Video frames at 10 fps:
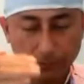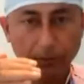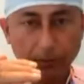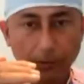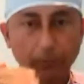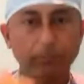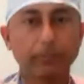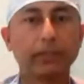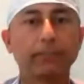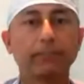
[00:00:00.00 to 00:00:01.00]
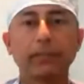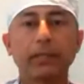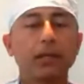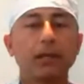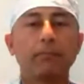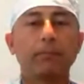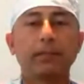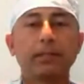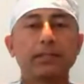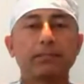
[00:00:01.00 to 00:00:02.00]
from the lower part,
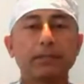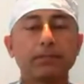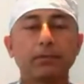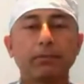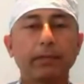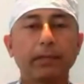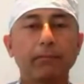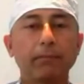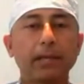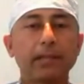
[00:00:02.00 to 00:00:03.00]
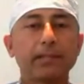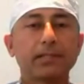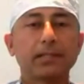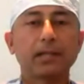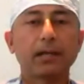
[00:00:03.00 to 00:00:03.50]
but these presbyopic implants